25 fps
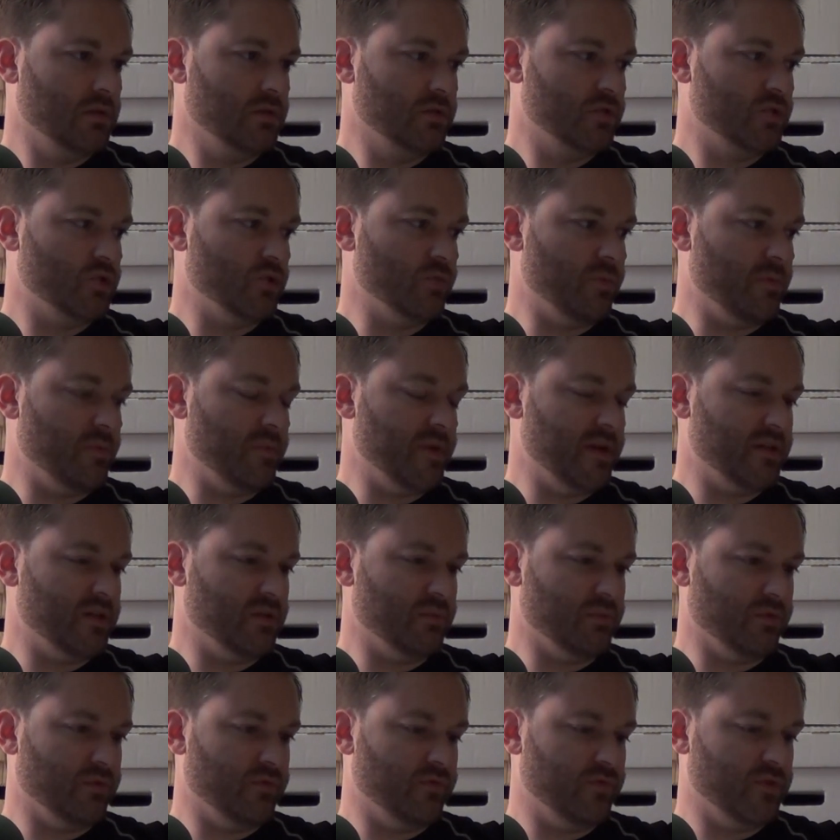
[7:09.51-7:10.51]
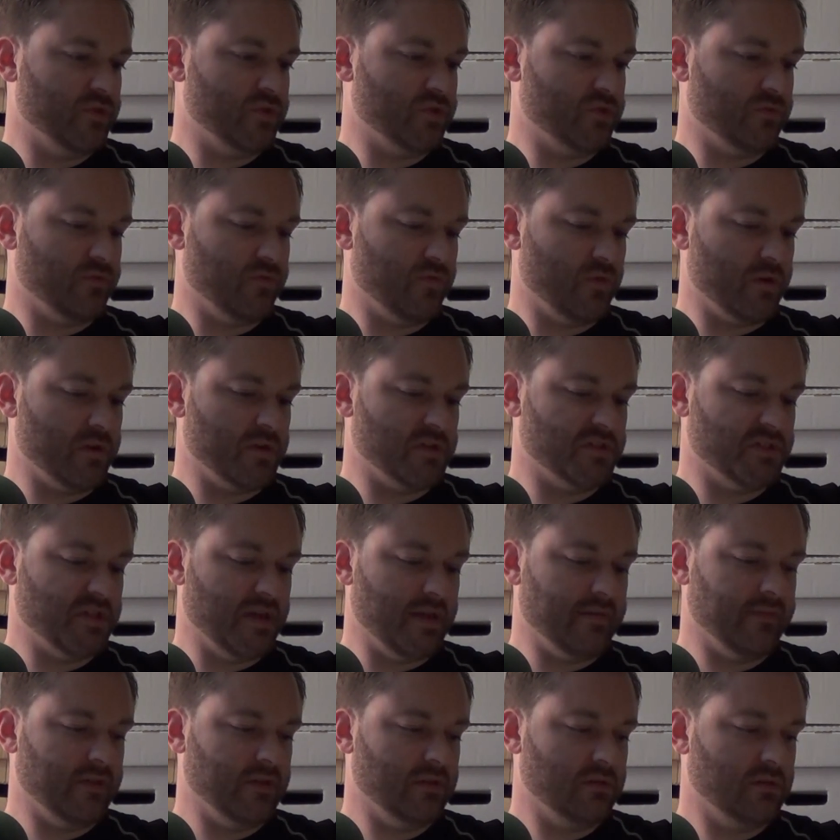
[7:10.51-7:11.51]
Superman issue
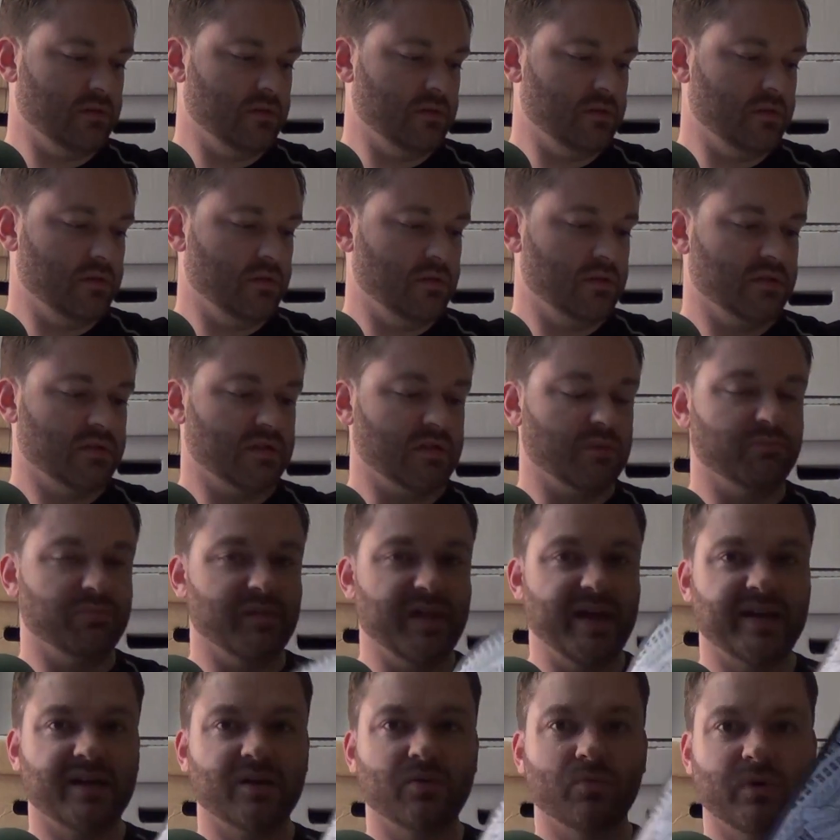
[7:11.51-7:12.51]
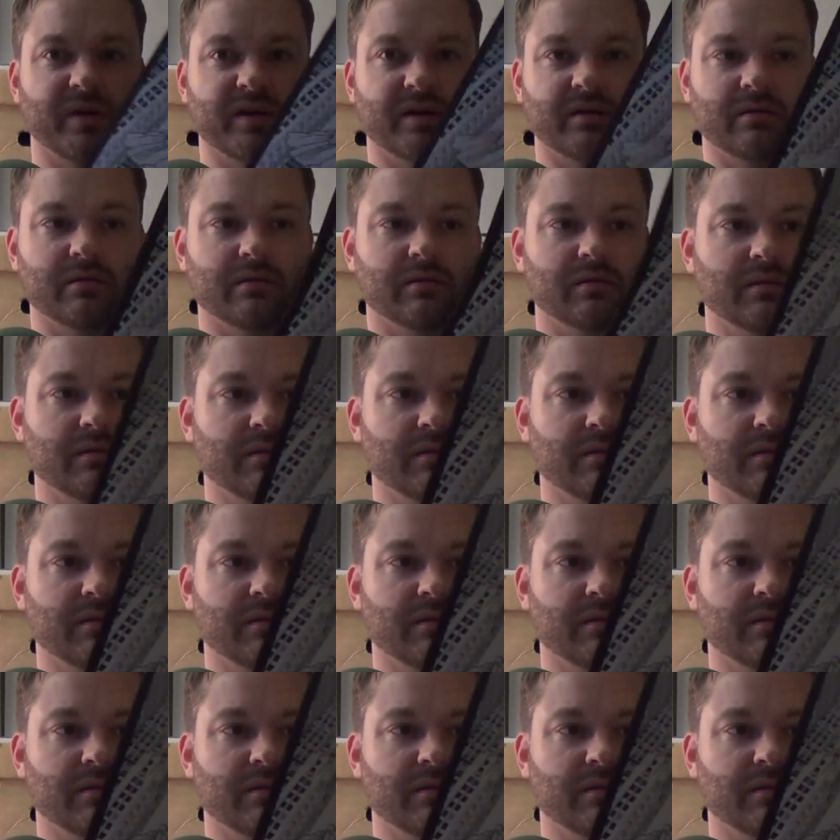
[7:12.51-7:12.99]
47. It's like a black and white